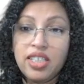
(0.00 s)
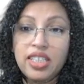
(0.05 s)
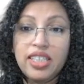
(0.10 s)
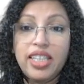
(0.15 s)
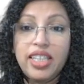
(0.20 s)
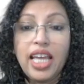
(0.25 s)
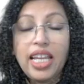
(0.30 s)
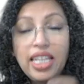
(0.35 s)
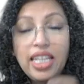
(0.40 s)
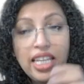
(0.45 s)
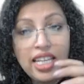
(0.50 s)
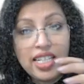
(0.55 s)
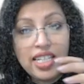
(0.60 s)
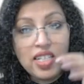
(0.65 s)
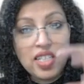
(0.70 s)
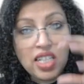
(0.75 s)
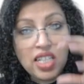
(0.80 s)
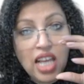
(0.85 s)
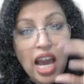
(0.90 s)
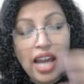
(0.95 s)
then he
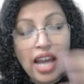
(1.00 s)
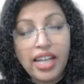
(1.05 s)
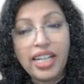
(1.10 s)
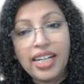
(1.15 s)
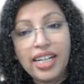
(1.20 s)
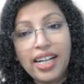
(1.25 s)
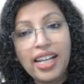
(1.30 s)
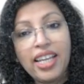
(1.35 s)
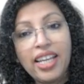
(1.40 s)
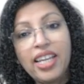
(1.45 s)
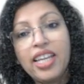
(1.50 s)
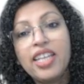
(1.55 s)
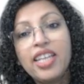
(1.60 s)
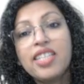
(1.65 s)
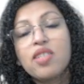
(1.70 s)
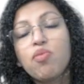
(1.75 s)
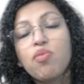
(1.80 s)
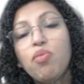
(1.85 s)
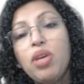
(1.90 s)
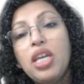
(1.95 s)

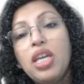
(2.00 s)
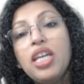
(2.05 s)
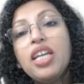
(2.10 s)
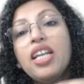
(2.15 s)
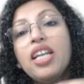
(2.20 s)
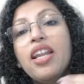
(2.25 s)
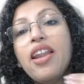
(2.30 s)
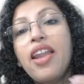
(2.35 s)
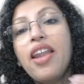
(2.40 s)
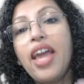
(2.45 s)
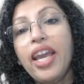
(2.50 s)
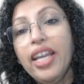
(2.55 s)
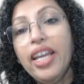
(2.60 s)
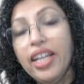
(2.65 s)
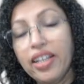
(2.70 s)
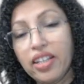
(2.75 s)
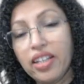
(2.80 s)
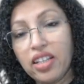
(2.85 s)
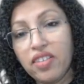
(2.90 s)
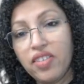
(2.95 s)
is being
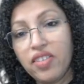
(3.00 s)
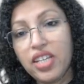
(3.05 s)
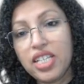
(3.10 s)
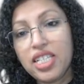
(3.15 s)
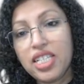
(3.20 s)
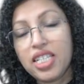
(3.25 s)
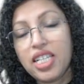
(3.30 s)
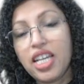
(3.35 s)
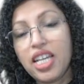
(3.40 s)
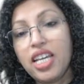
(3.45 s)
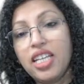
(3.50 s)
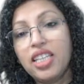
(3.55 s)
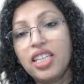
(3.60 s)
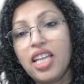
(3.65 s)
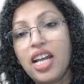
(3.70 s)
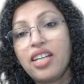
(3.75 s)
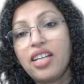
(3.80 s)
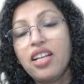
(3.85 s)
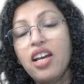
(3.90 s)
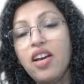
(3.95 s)
negative. He's saying
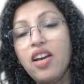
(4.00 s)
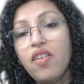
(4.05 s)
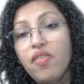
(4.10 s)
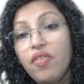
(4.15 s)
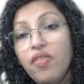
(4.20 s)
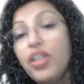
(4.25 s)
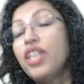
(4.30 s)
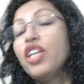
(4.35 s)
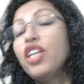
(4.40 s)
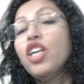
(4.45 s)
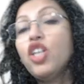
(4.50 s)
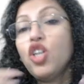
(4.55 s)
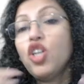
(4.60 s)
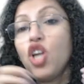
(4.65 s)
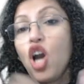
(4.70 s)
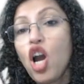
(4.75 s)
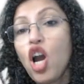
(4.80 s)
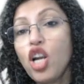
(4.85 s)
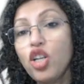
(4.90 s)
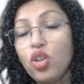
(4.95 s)
that we did
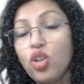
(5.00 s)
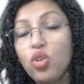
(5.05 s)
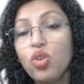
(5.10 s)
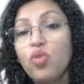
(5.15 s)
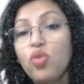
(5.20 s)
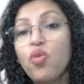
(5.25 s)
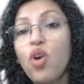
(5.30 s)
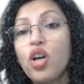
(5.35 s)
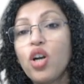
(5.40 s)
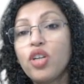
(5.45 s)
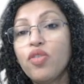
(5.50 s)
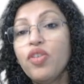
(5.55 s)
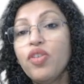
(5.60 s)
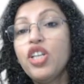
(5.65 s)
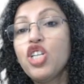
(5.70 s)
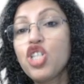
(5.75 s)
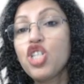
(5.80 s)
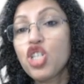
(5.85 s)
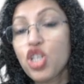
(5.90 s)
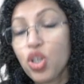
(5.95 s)
not do what we
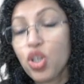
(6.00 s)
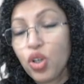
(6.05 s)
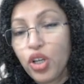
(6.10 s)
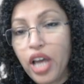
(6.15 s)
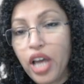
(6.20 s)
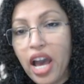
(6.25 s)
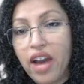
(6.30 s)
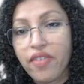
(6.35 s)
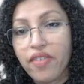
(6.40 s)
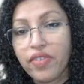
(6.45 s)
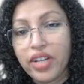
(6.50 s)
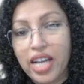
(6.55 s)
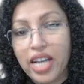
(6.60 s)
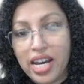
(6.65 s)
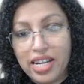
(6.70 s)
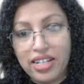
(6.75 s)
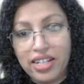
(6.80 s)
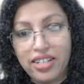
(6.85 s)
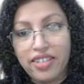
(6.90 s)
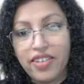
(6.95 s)
should have
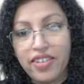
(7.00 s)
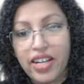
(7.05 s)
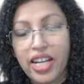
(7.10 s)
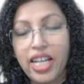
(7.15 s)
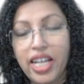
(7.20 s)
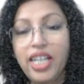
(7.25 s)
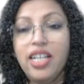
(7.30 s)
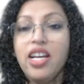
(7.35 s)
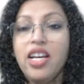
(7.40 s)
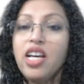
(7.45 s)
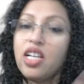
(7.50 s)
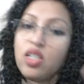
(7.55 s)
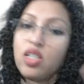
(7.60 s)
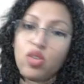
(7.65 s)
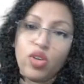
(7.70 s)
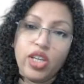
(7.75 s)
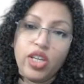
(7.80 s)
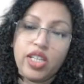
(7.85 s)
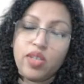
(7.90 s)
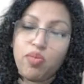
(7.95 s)
done, right? So
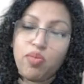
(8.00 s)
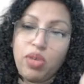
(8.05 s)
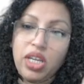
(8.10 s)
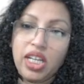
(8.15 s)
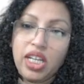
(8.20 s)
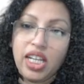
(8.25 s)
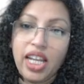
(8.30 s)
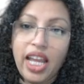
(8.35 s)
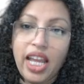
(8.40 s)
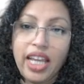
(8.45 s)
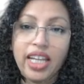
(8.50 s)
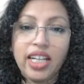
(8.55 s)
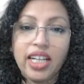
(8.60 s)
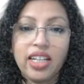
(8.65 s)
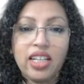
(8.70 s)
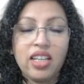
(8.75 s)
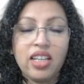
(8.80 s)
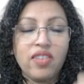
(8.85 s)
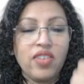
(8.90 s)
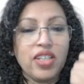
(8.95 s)
he's being
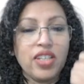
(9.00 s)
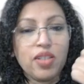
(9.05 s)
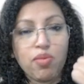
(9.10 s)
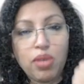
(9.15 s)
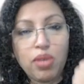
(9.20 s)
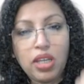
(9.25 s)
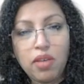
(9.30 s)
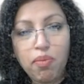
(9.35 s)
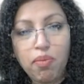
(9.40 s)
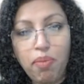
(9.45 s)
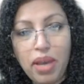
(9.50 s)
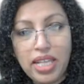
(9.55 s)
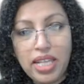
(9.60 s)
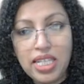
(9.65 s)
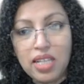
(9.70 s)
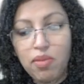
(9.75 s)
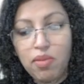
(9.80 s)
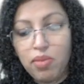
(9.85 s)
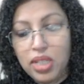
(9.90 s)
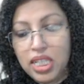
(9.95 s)
negative, he's being
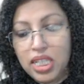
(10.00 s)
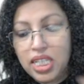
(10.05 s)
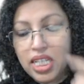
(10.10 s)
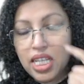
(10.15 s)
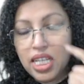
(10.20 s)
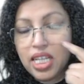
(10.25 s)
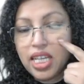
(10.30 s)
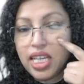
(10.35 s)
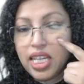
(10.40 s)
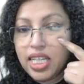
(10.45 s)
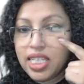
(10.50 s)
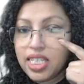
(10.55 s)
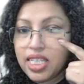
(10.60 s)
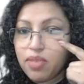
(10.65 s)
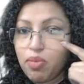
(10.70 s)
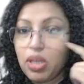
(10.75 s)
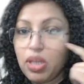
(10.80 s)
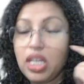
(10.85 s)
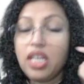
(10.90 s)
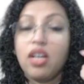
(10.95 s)
pessimistic, he's
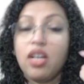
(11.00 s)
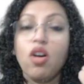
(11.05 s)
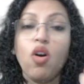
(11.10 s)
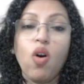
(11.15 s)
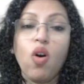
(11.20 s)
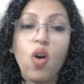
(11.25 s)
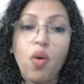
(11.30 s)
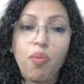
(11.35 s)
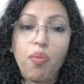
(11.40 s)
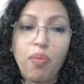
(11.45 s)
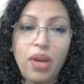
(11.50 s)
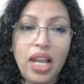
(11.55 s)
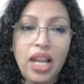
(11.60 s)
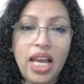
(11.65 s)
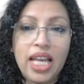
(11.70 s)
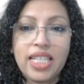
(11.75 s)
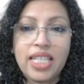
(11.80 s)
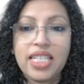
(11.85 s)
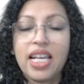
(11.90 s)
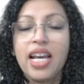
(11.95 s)
being
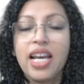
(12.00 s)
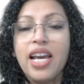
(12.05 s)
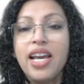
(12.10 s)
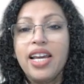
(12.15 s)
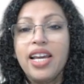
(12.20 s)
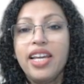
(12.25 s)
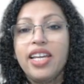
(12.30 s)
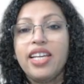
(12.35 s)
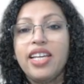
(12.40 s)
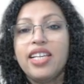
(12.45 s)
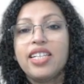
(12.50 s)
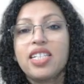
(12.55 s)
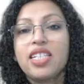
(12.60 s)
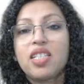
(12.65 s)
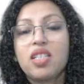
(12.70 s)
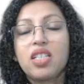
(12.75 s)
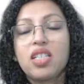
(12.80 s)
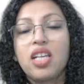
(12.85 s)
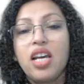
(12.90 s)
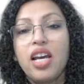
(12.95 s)
hopeless,
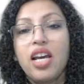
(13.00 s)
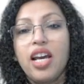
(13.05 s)
he's